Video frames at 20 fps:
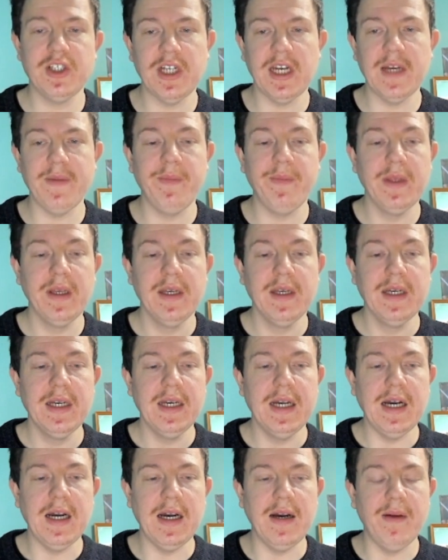a shame.
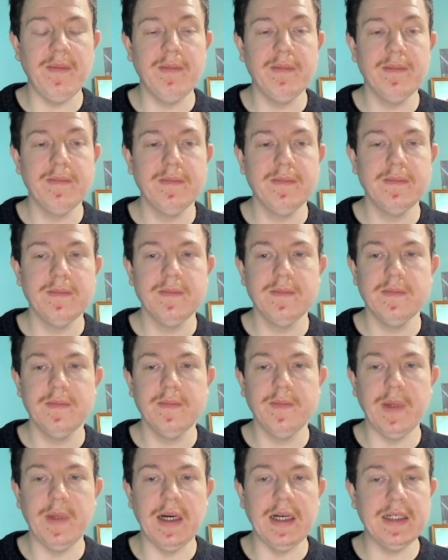
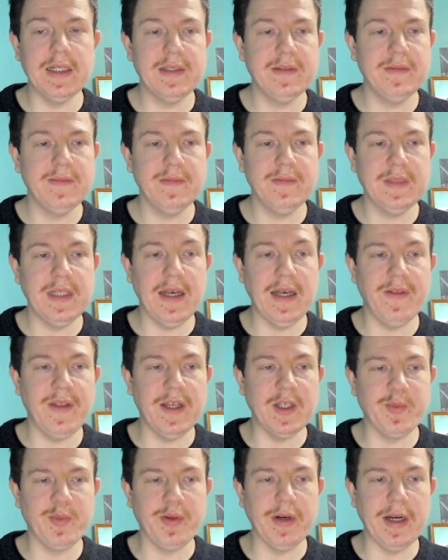But yeah,
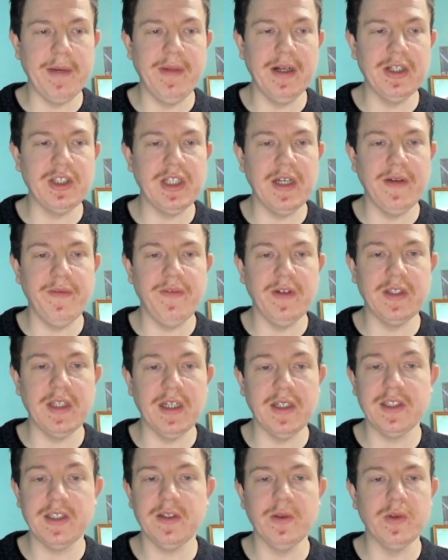that's pretty much it for
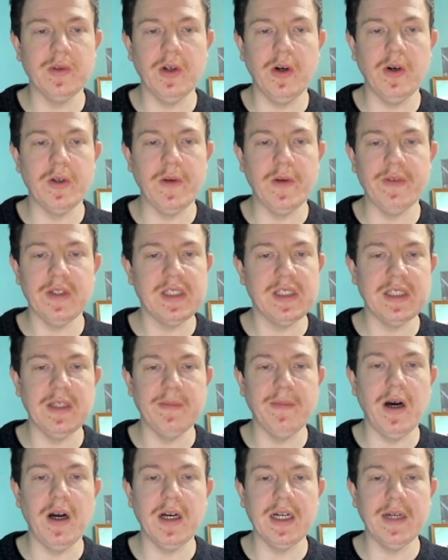Dusk Till Dawn. Obviously,
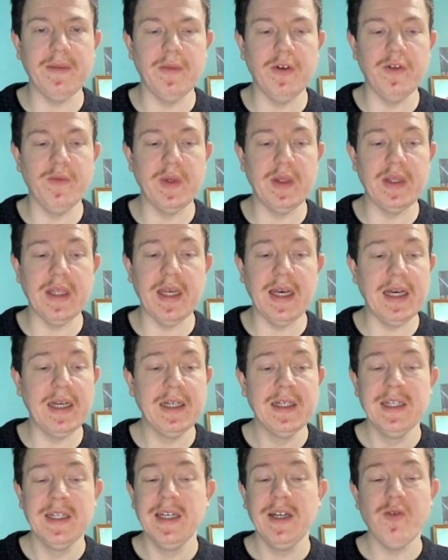the market movement
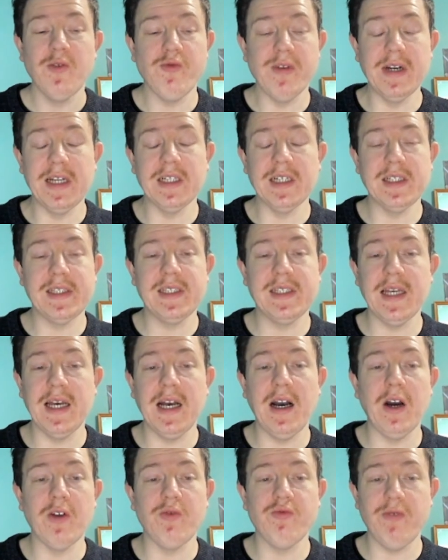there, really good
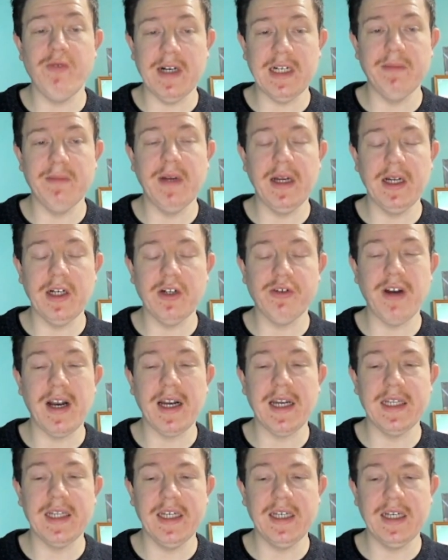set. I'd recommend
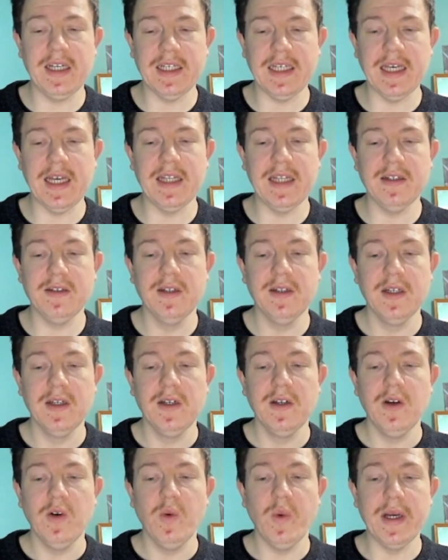cracking it again,
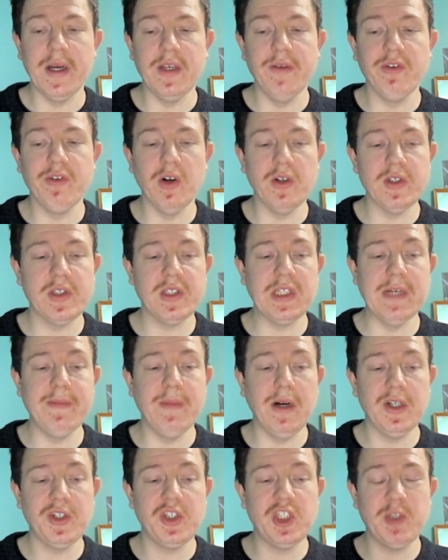where you've got
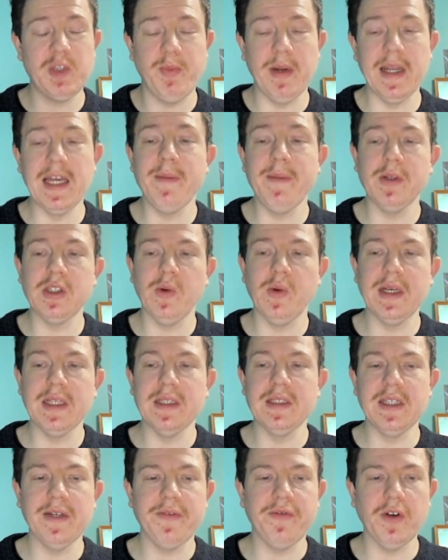so much split
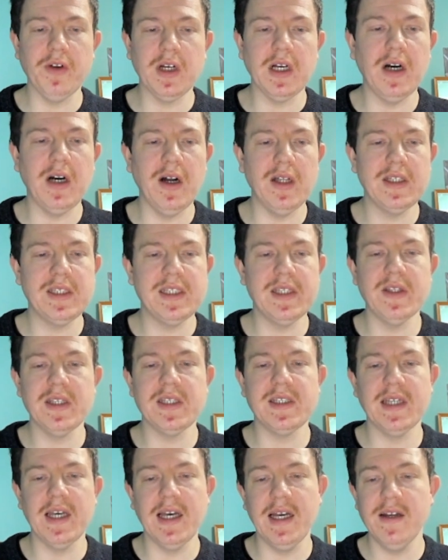between different cards in
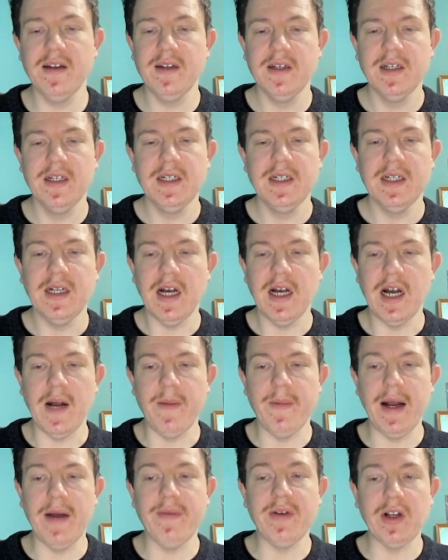the set,
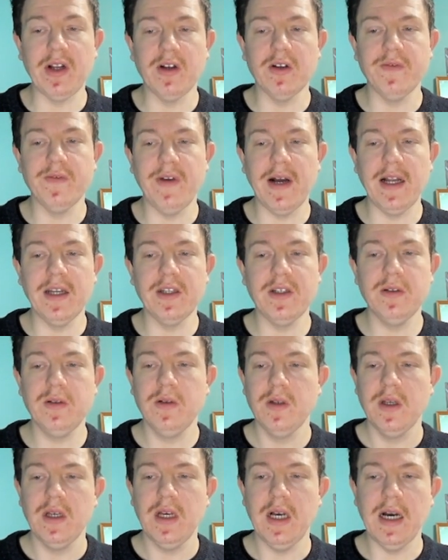having good
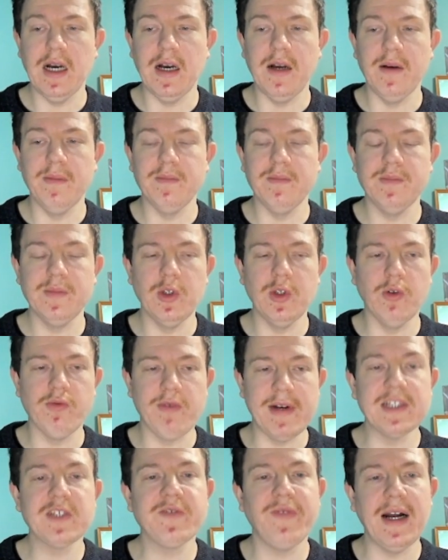value. Your
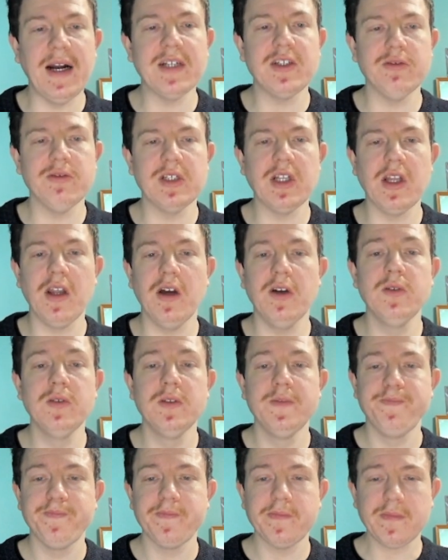risk factor is
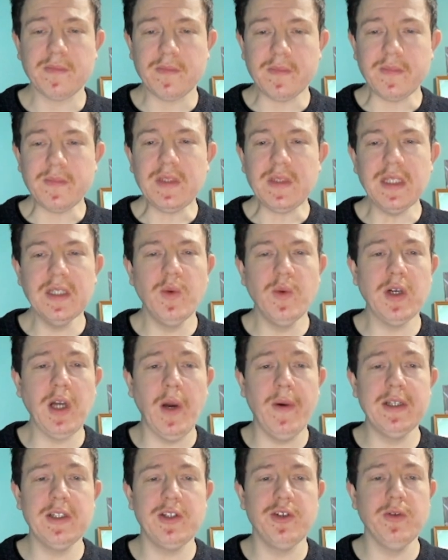low. We'll
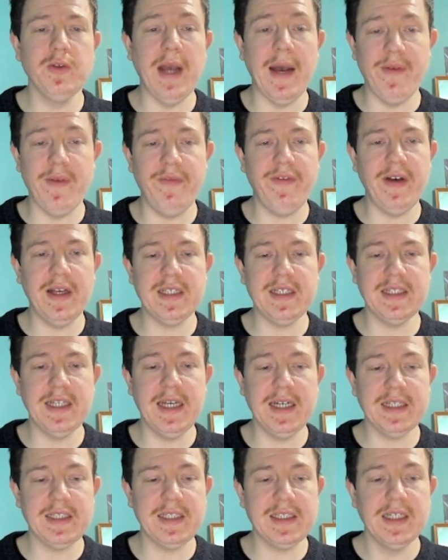go into Everfest
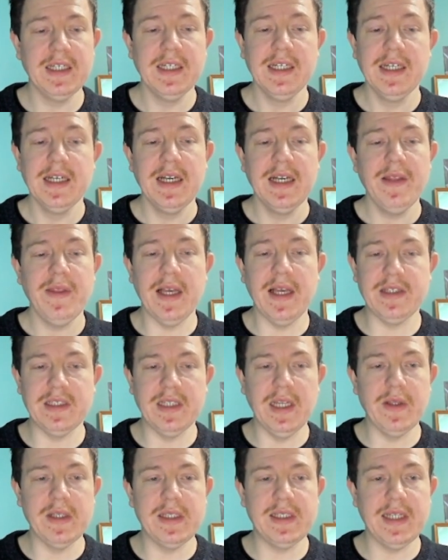next.
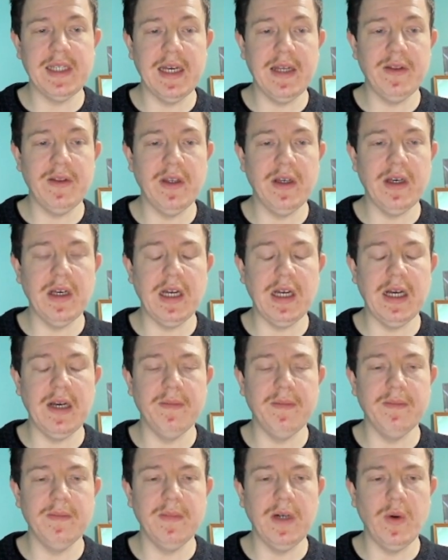That's another set that
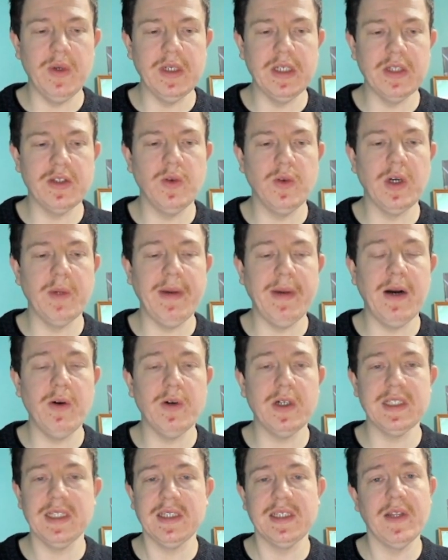I wanted to talk
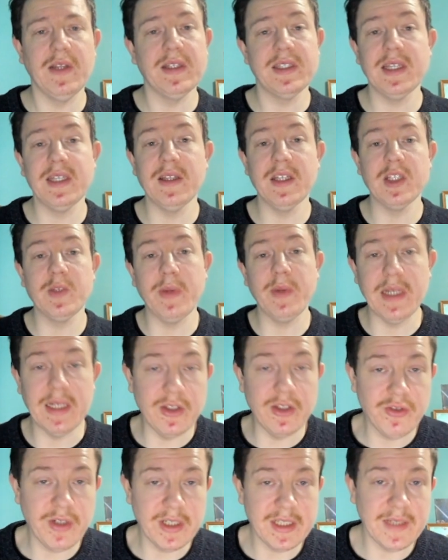about because that's another set that's
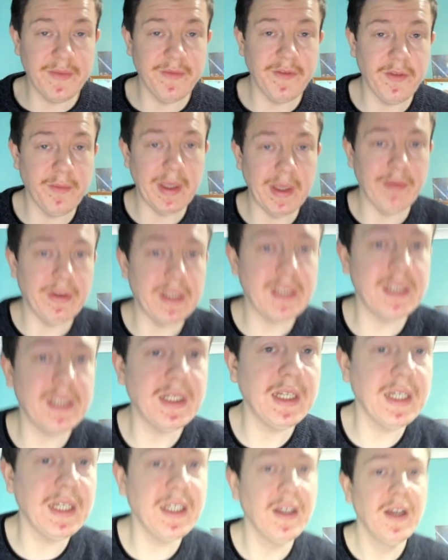been interesting for me
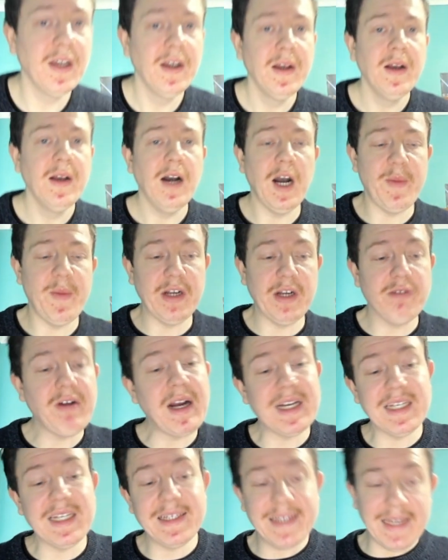recently. I've been
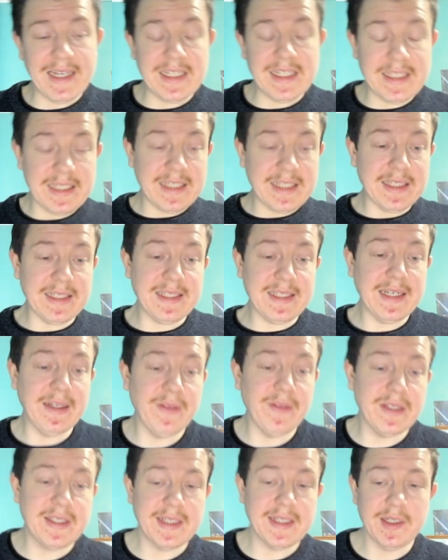cracking cases and
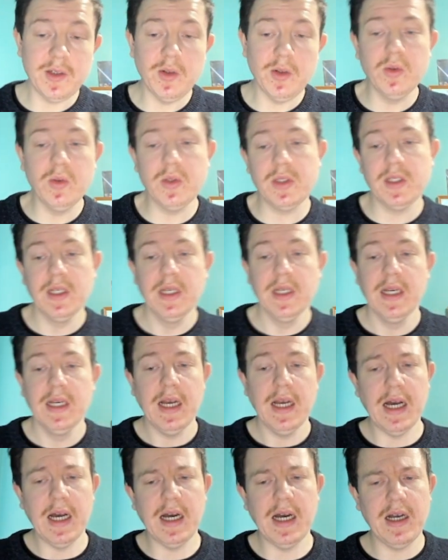selling the singles.
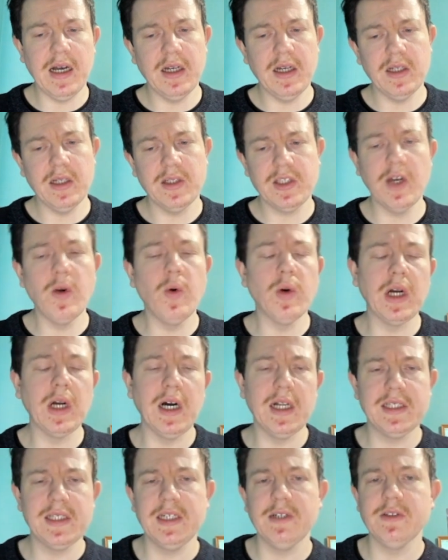Total
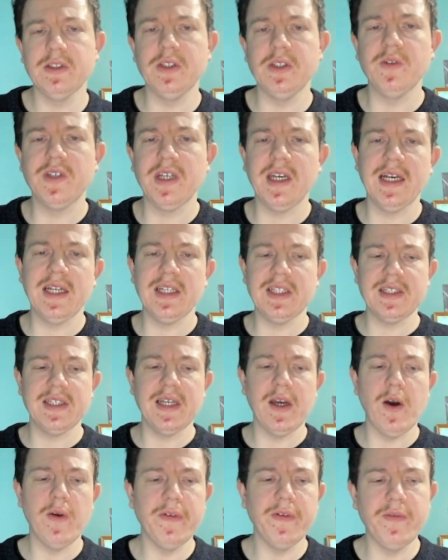Cards here in the UK had a
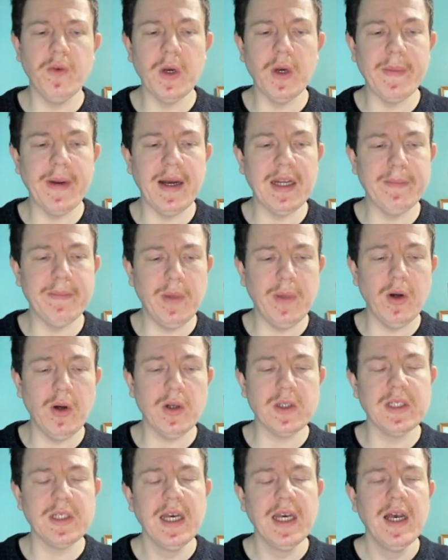sale for £40 a
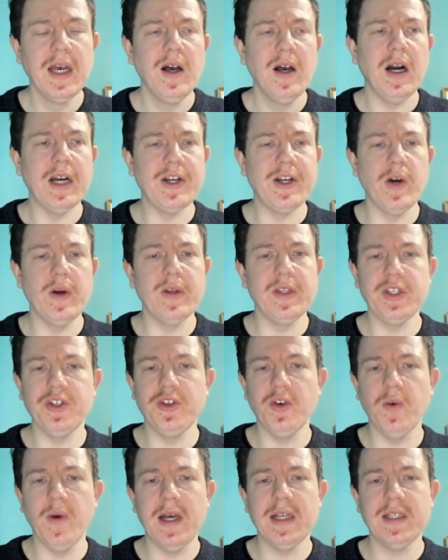box. I know in the
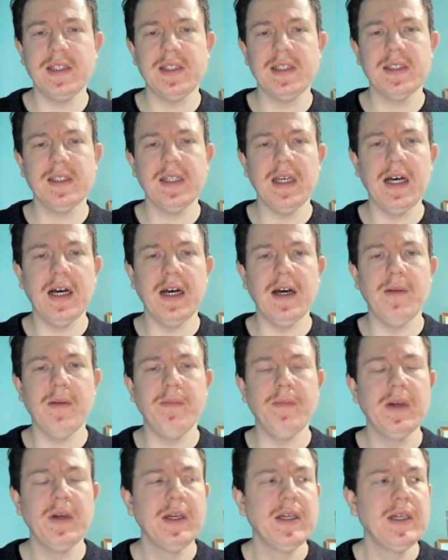US
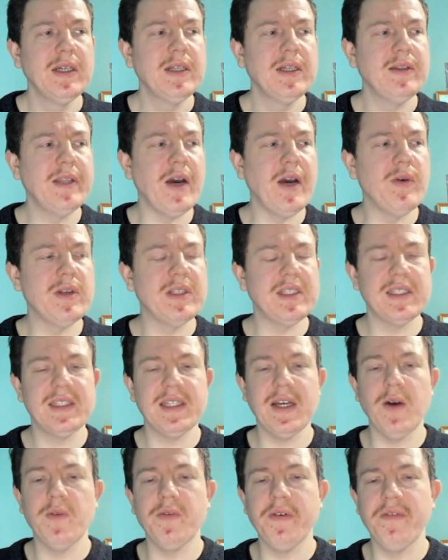there was a
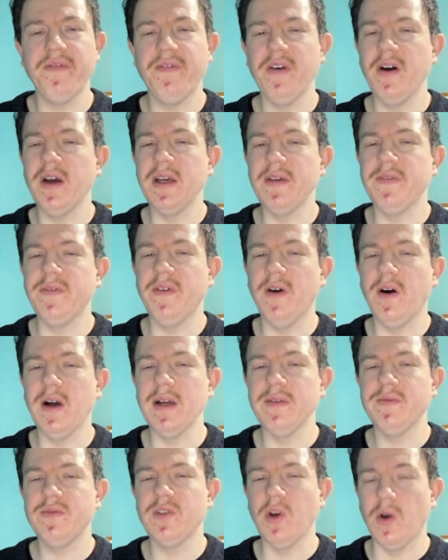sale for
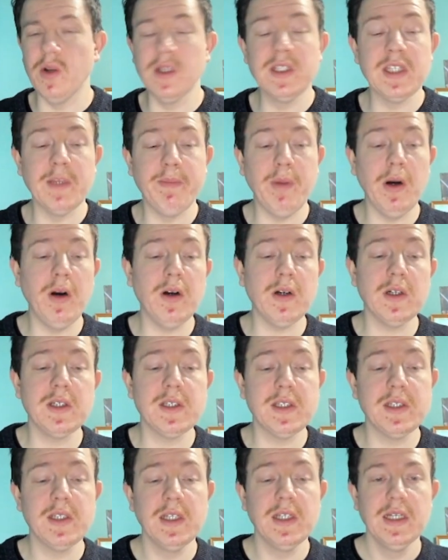$35 a
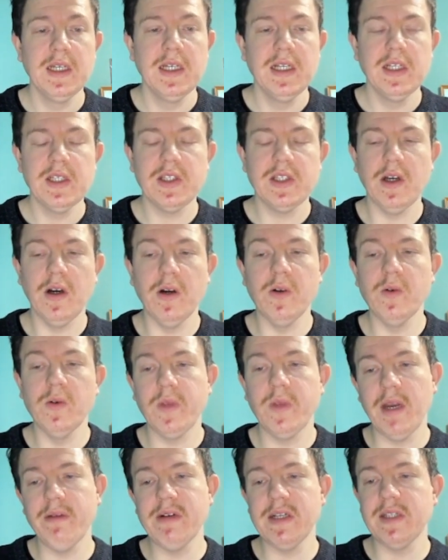box.
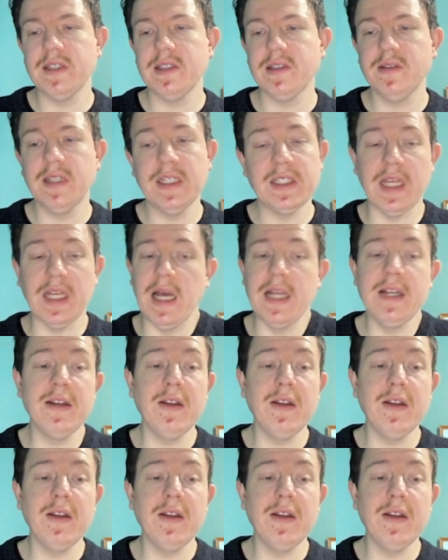So there's